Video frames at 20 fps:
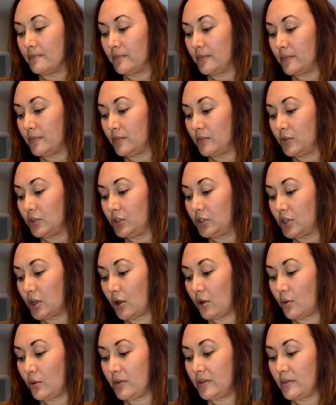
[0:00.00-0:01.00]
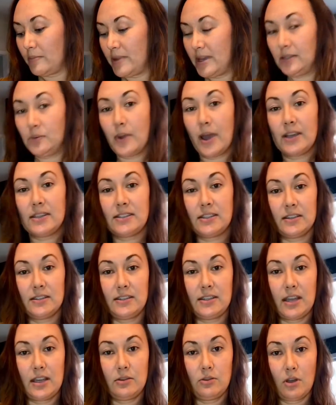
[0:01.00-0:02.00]
So the beeswax does
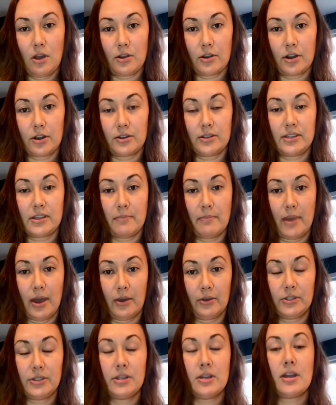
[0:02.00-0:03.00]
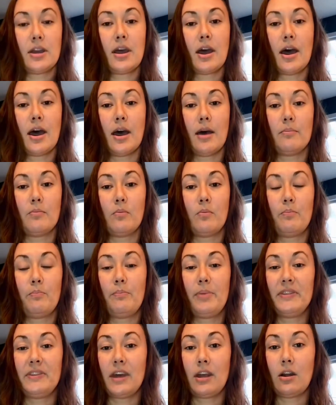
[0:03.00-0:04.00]
take longer to melt,
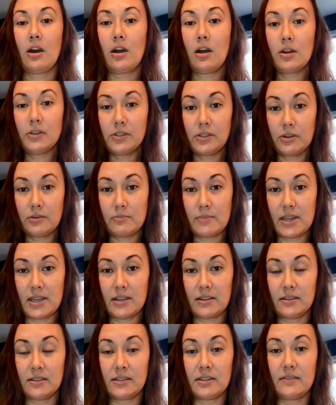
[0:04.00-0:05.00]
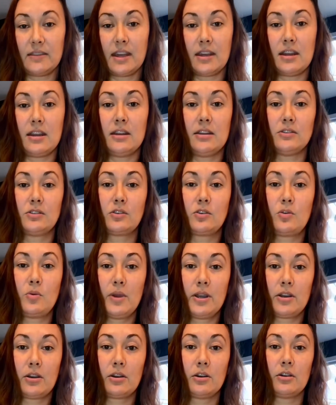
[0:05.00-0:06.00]
but that also means that it is
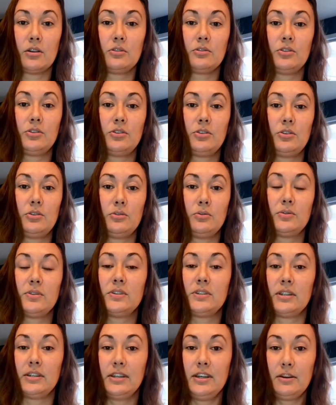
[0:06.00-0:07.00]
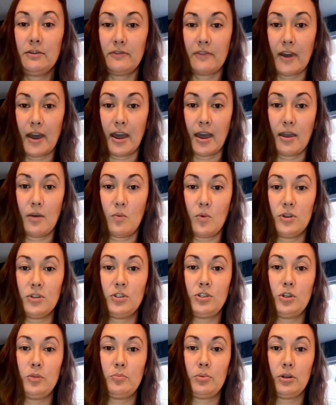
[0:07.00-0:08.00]
quicker to solidify once
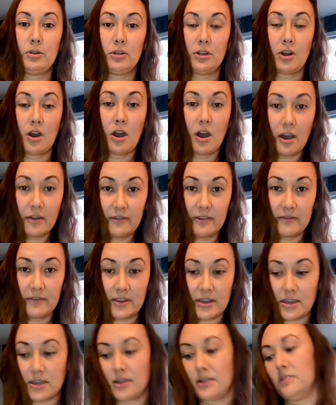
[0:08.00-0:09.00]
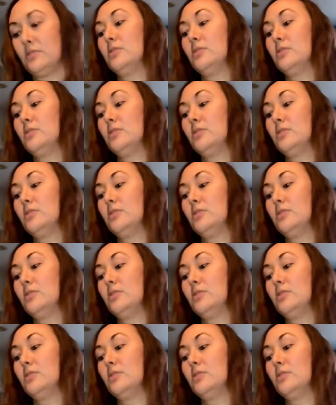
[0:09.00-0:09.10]
you pull it off of the heat.